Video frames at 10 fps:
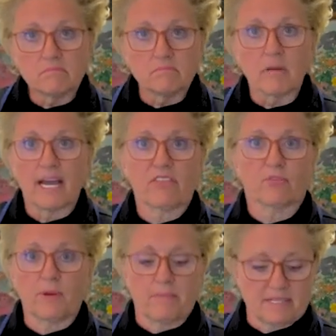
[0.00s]
my
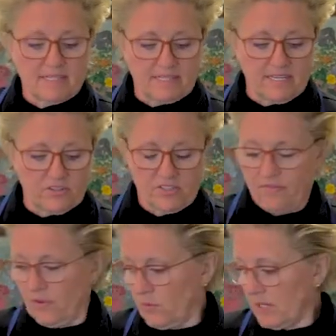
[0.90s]
three musketeers,
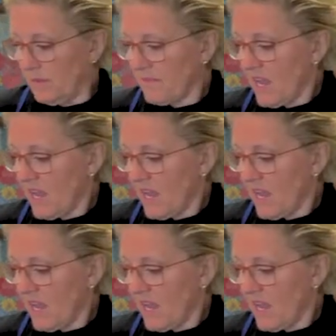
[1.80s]
if you will.